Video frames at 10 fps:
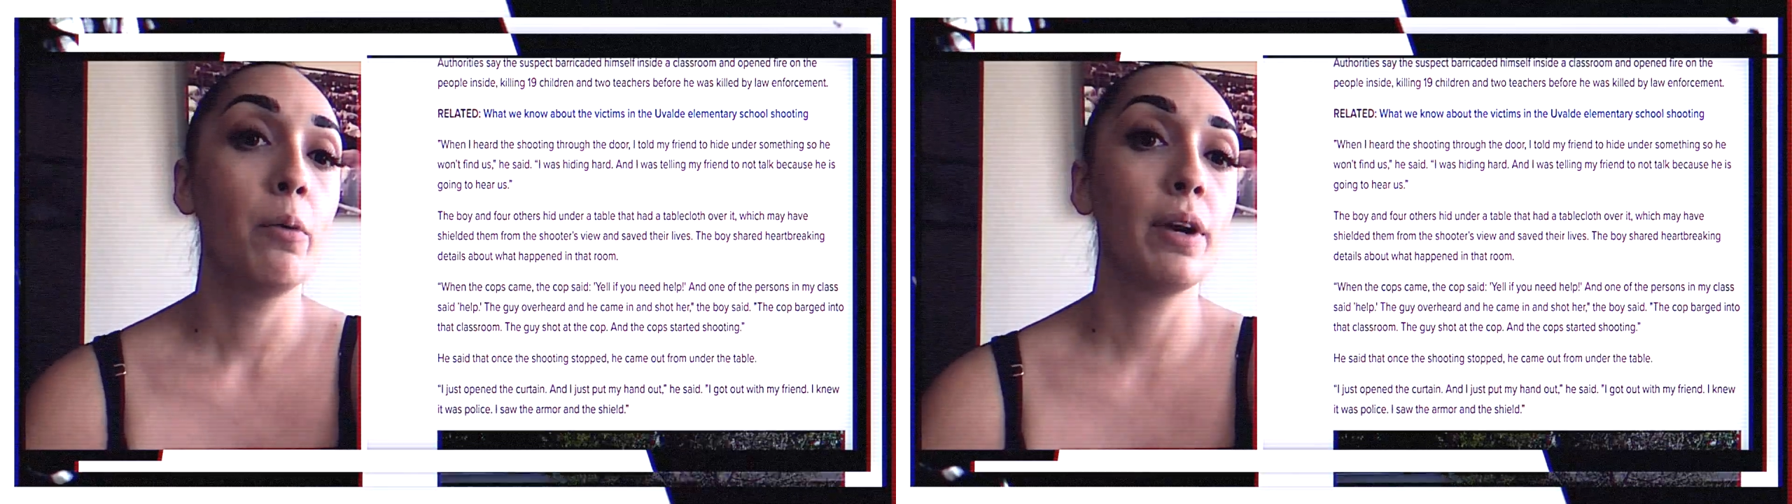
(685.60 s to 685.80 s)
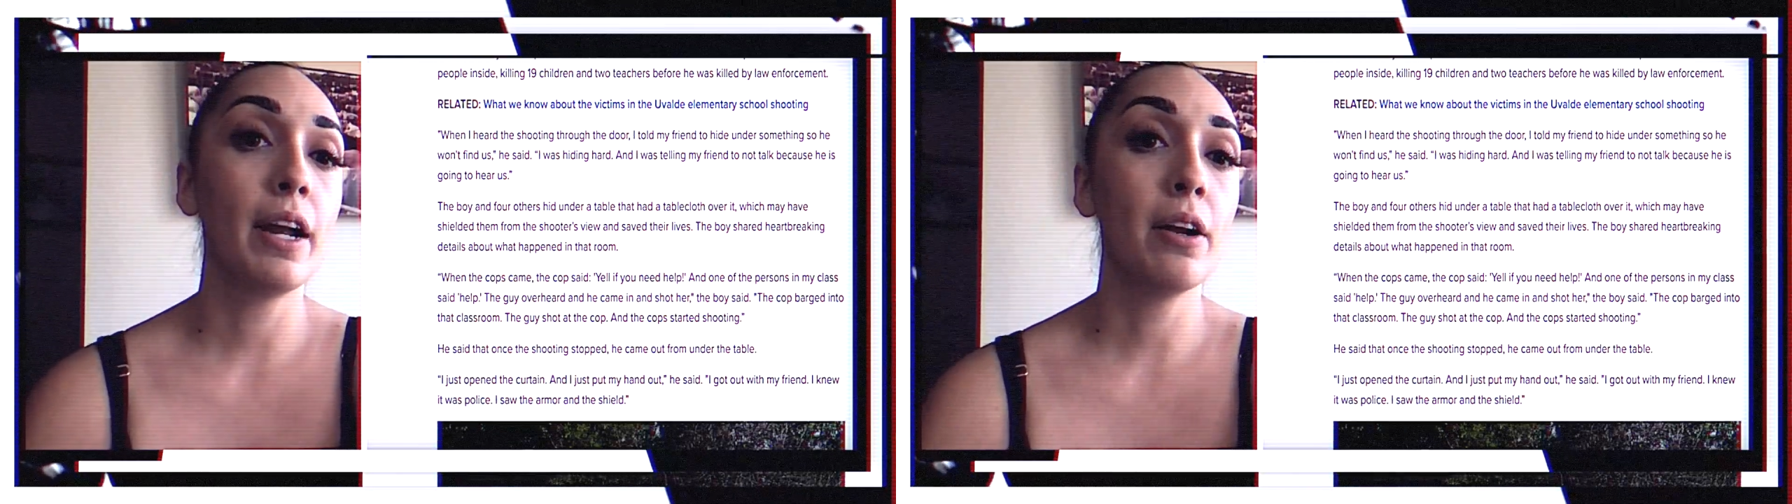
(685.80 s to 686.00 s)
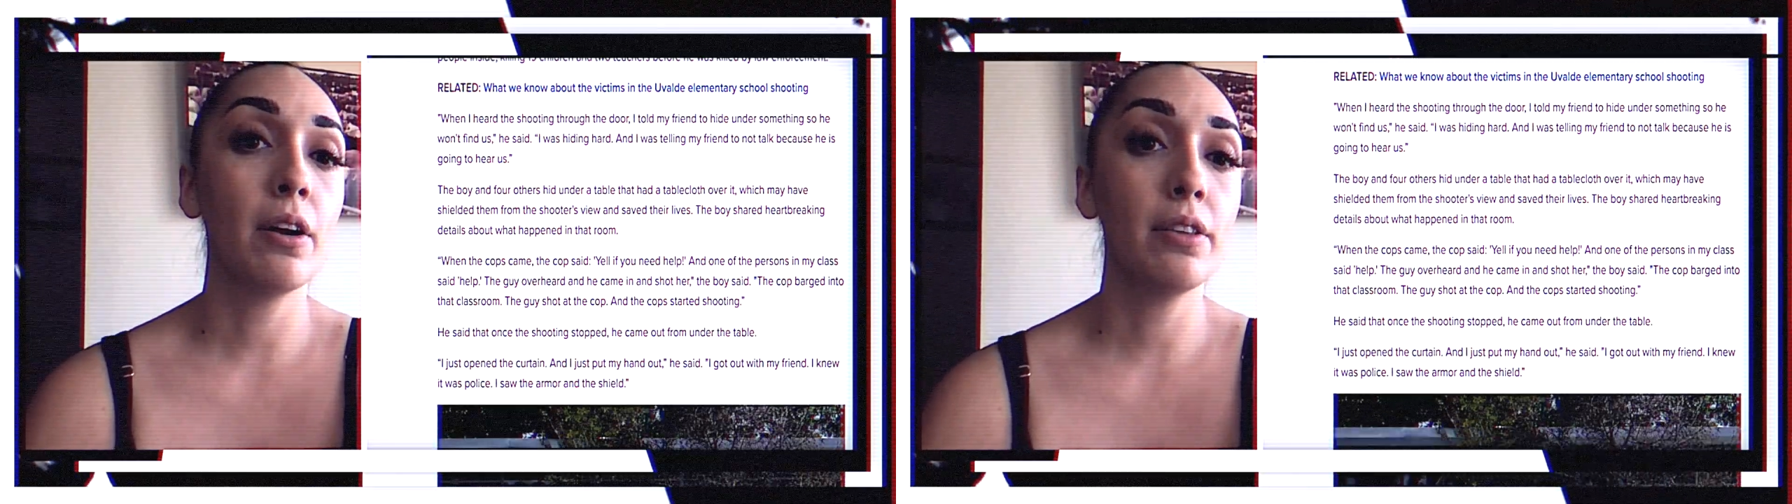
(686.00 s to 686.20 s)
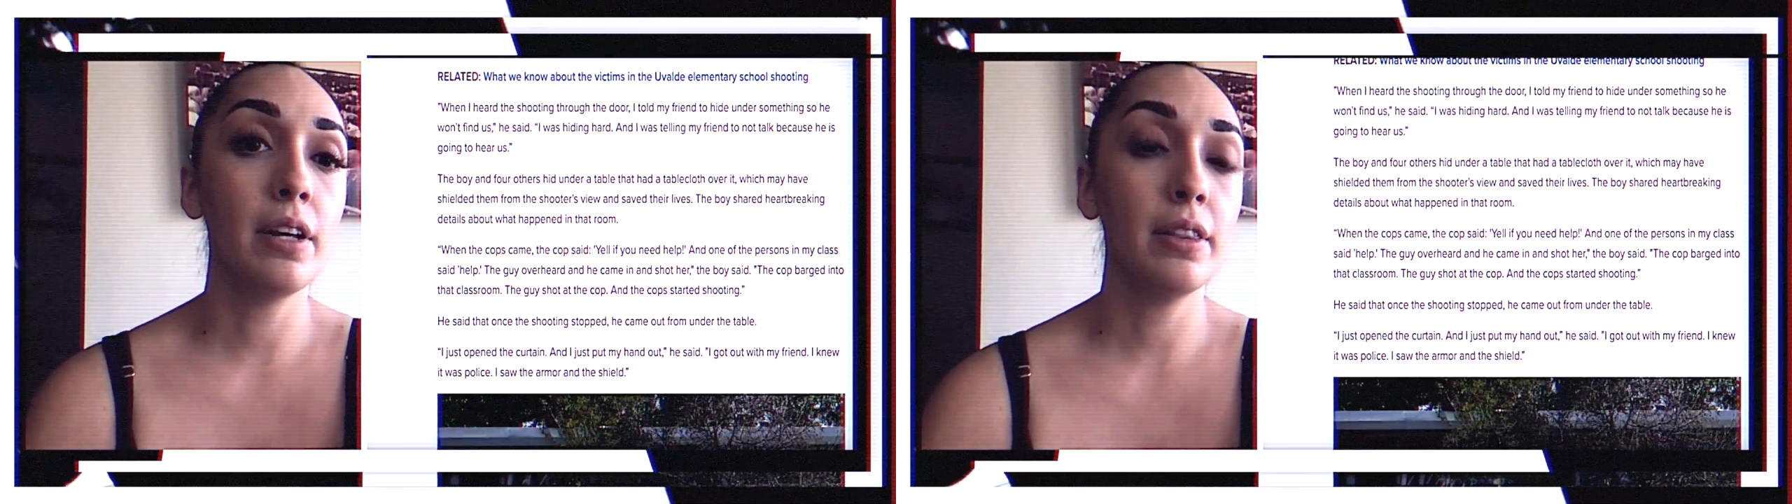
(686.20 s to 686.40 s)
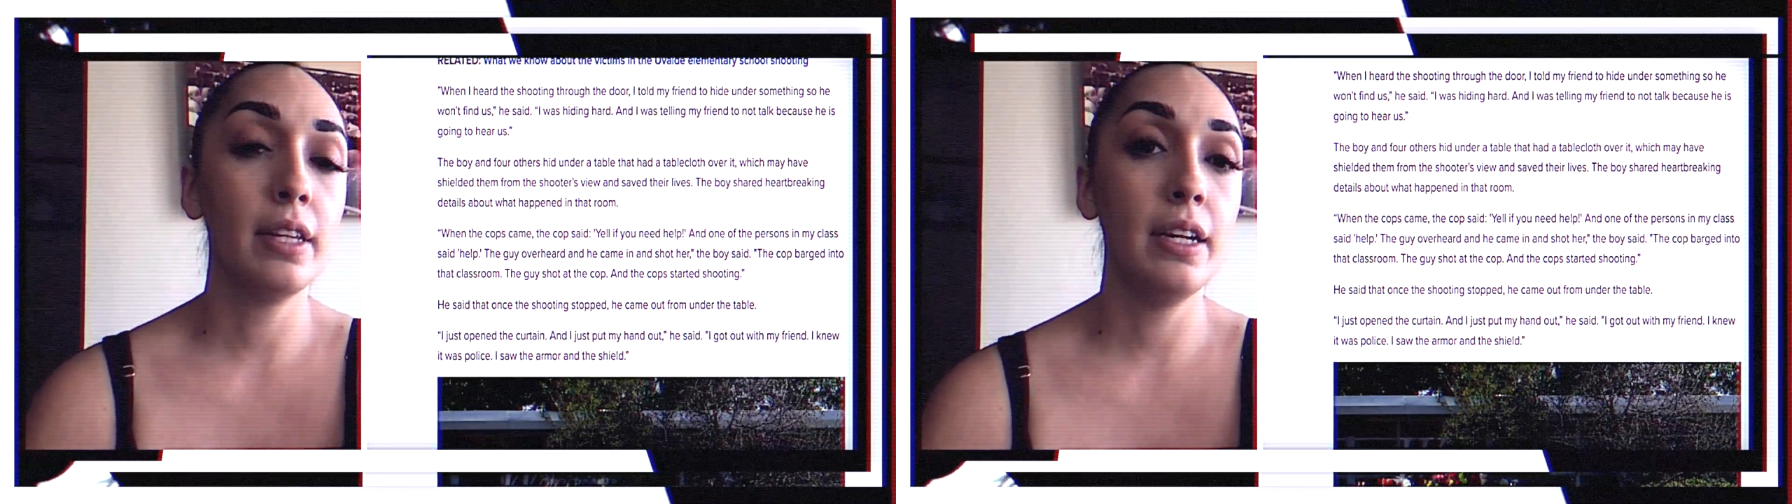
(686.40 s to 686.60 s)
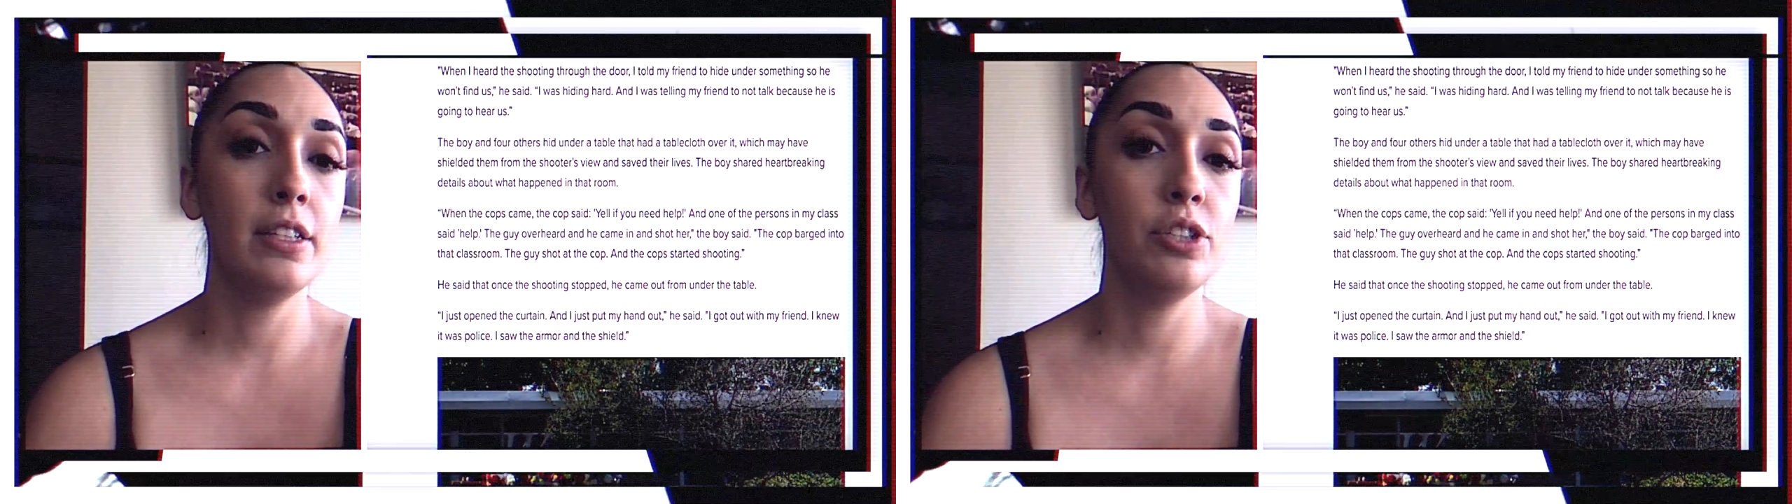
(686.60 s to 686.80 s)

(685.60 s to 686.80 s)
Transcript: When I heard that the